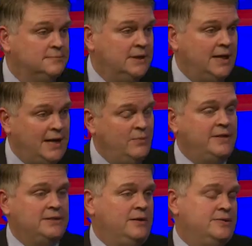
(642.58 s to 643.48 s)
I
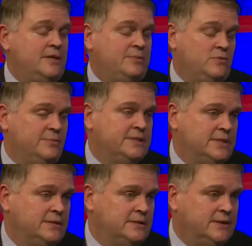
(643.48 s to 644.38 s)
was up in
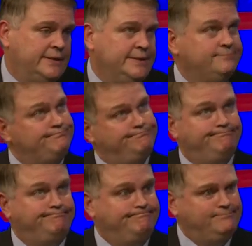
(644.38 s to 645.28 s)
Wilmington
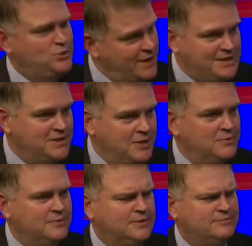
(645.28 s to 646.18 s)
2 nights
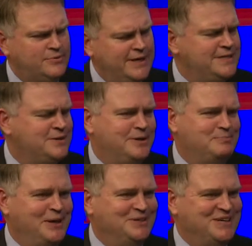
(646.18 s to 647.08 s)
ago, or 3 nights ago. I
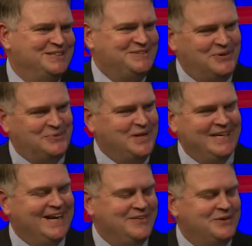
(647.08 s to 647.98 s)
apologize. It's all running
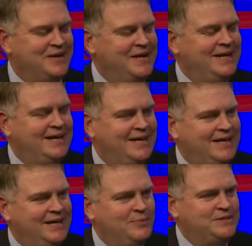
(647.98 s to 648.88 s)
together.
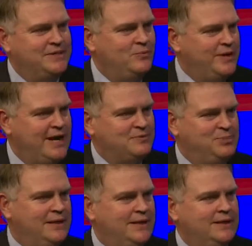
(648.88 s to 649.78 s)
I went to the one-act
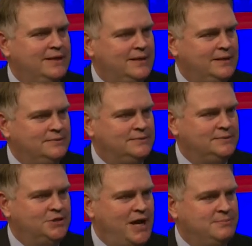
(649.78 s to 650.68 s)
play,
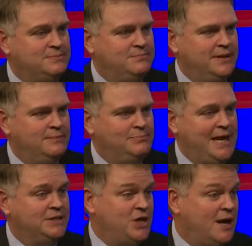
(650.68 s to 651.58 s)

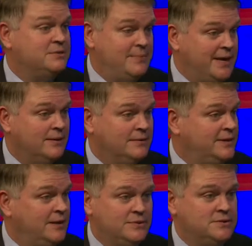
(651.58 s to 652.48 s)
Black Jobs Matter. I
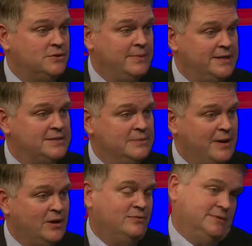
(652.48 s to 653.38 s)
thought it was tremendously
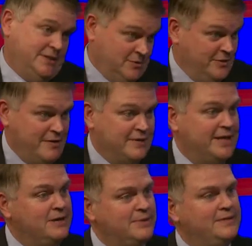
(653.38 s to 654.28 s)
powerful. Didn't agree with everything
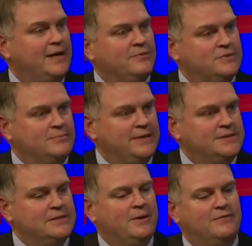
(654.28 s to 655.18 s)
in it, but I thought it was
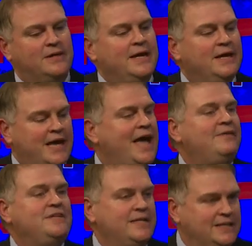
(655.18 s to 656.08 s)
tremendously powerful. You
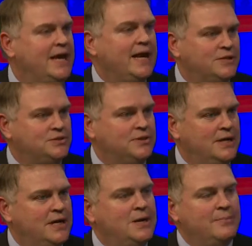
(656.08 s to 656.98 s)
have to engage.
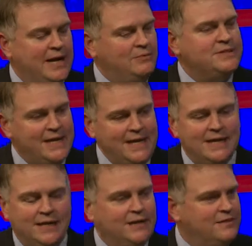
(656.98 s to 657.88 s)
But I will tell
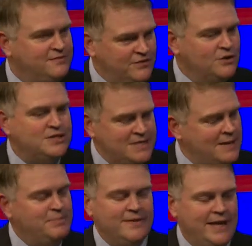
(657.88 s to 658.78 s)
you, the first
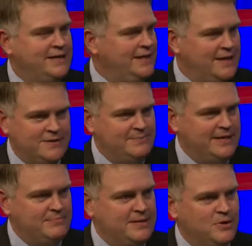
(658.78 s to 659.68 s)
step in that, and again, this may
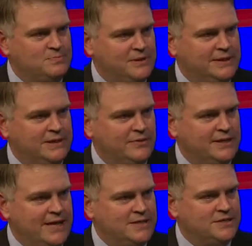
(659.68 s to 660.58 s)
not be the most politically
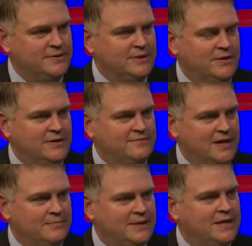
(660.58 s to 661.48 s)
correct answer in the current
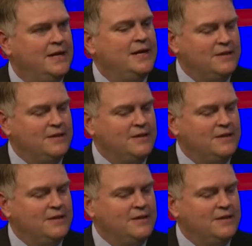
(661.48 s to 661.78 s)
environment, the